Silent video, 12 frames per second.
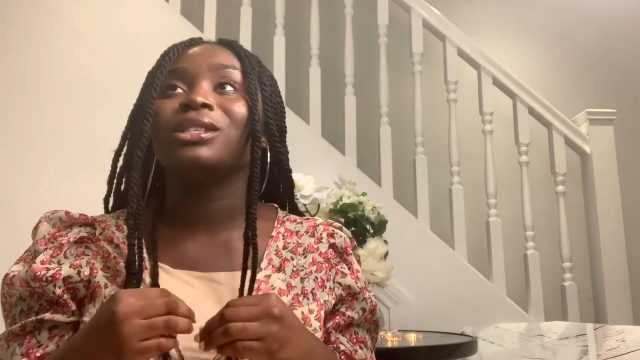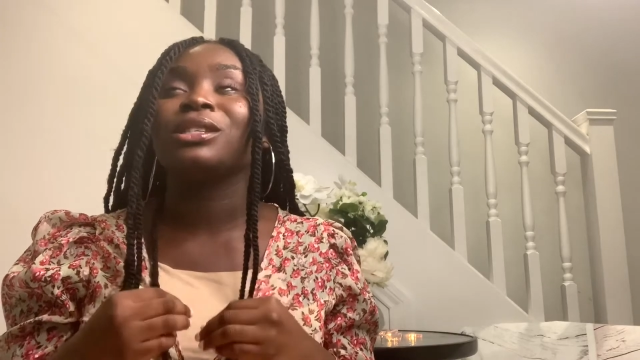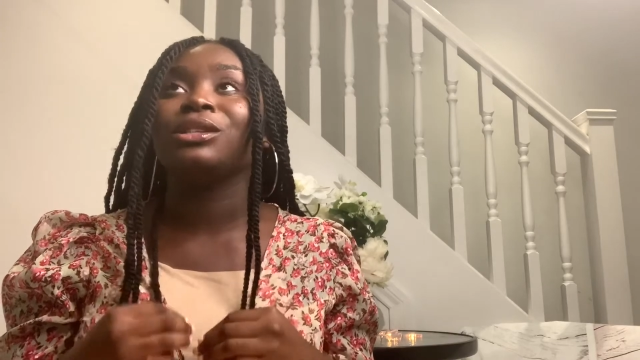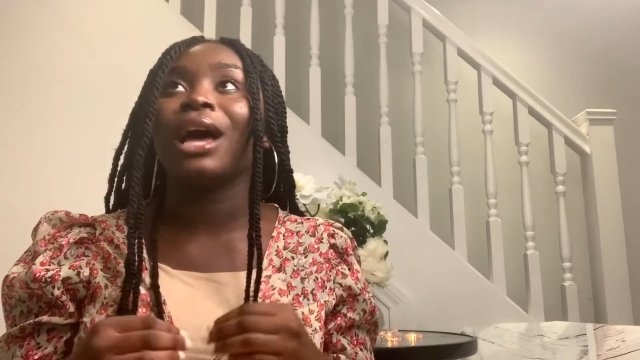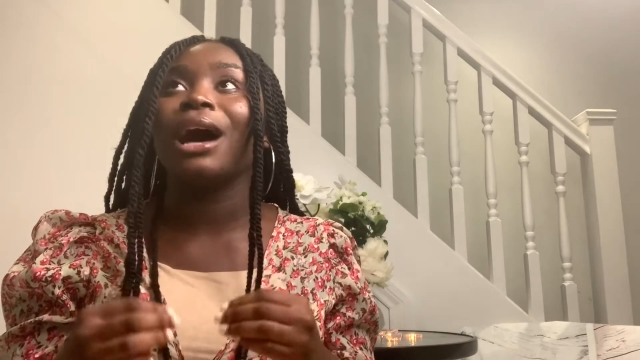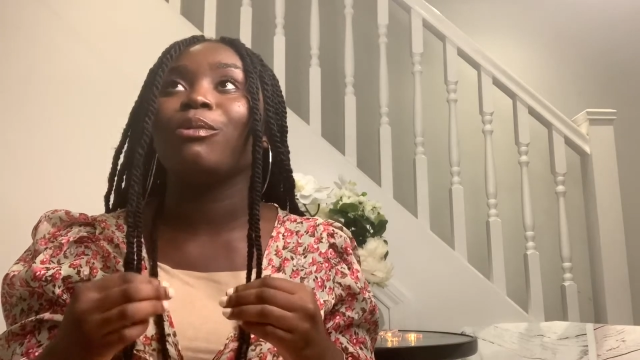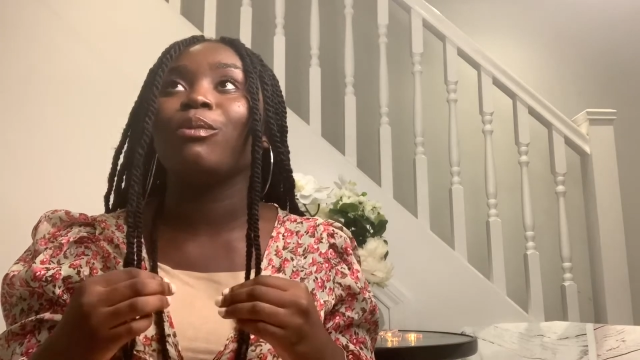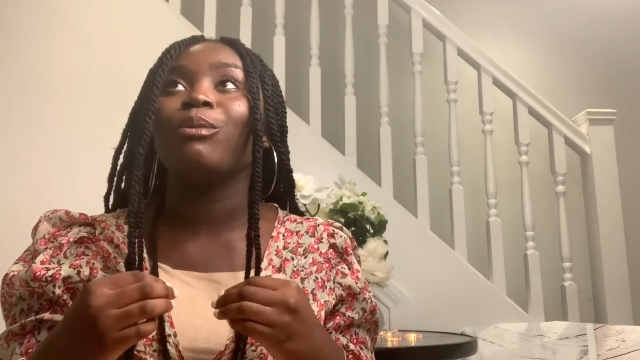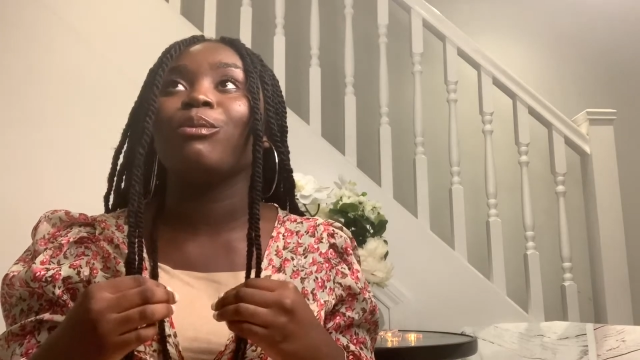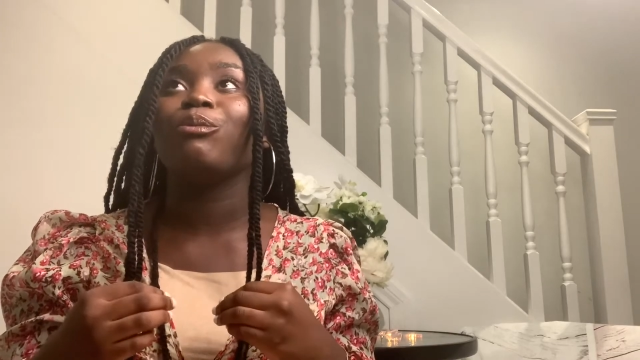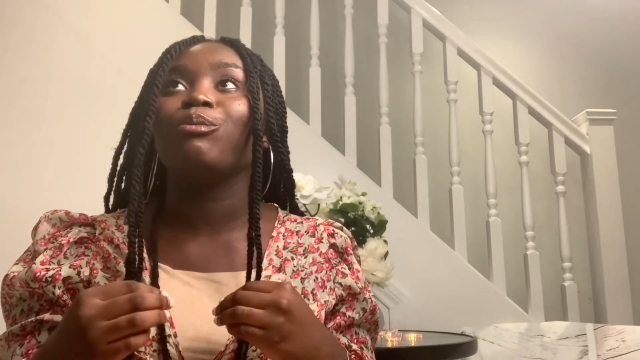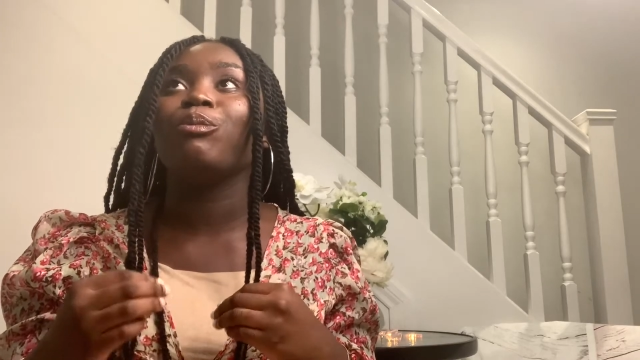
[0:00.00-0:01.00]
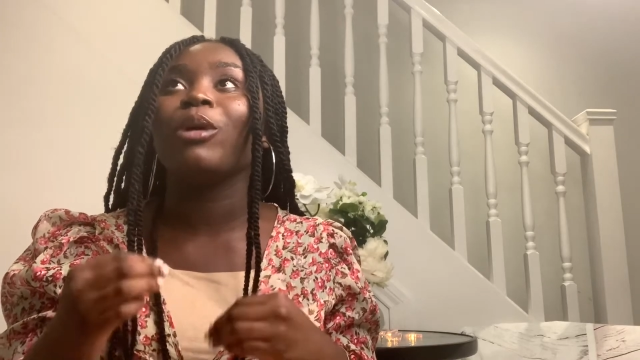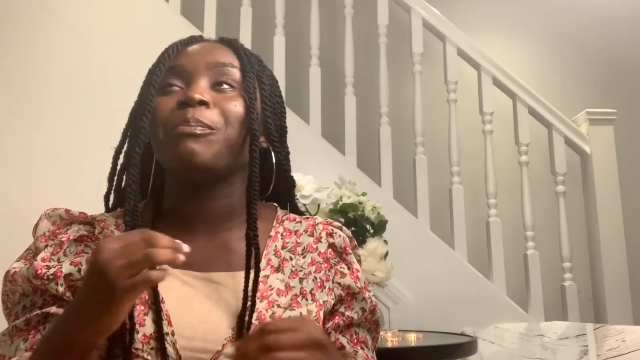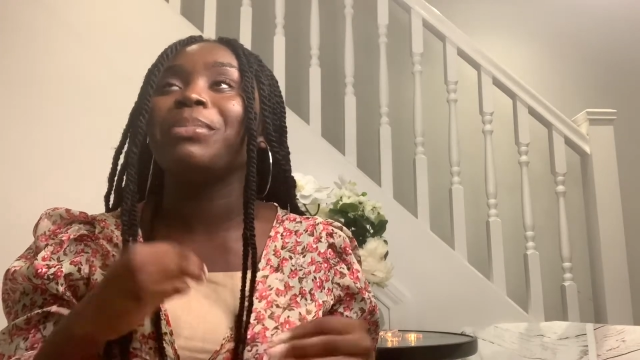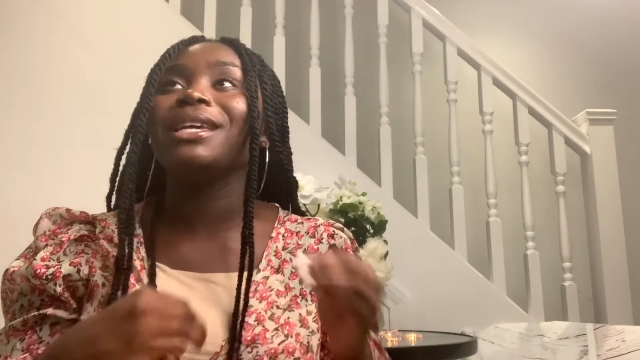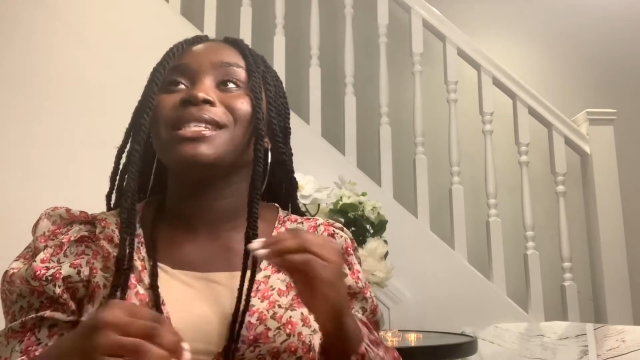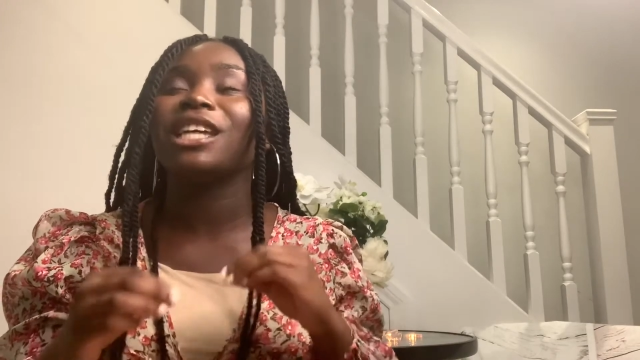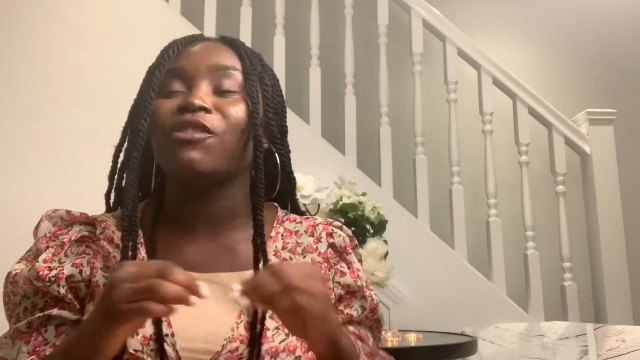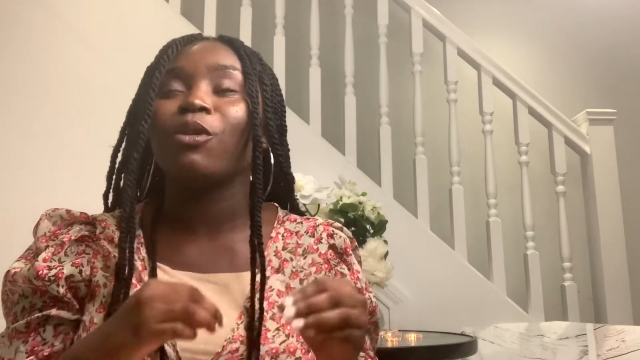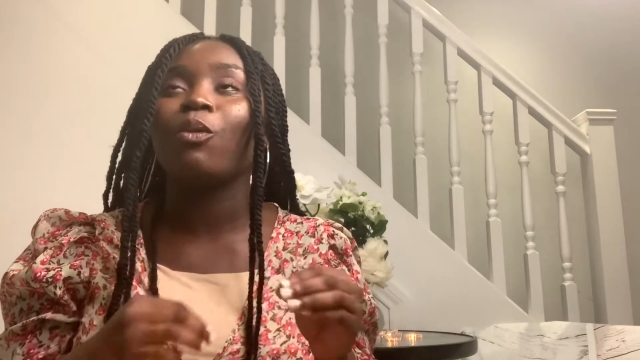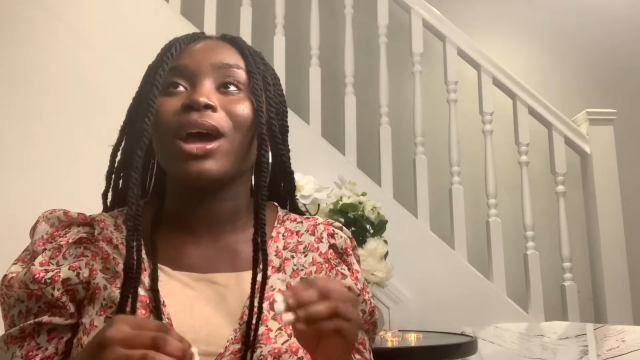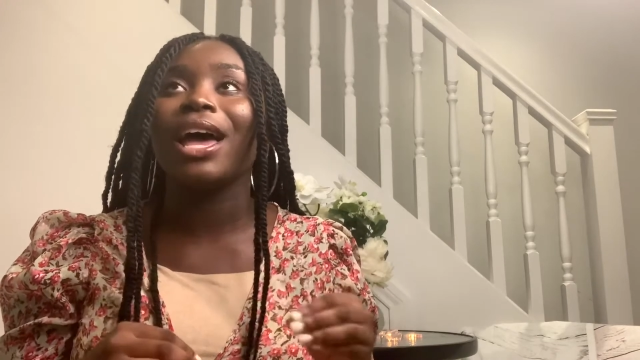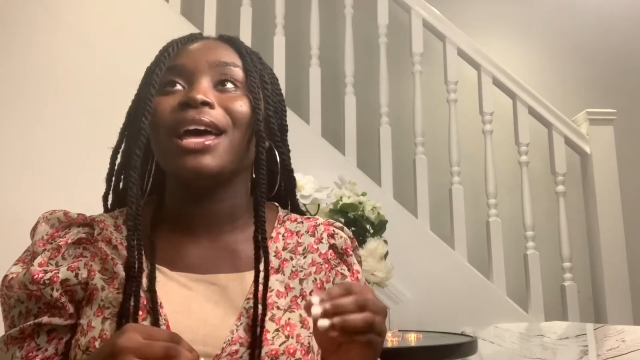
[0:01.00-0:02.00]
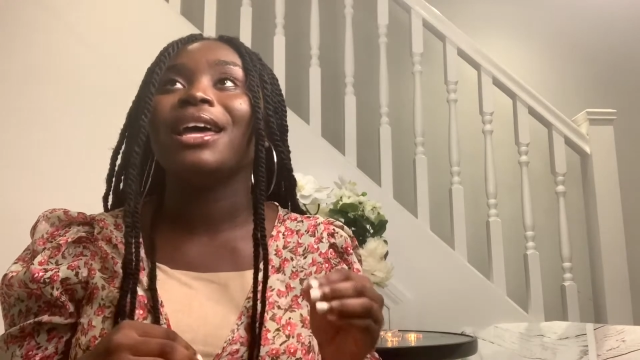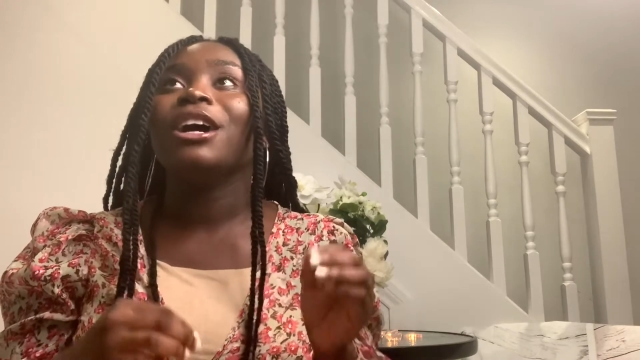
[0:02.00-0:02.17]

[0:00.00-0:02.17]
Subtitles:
now when being self-aware,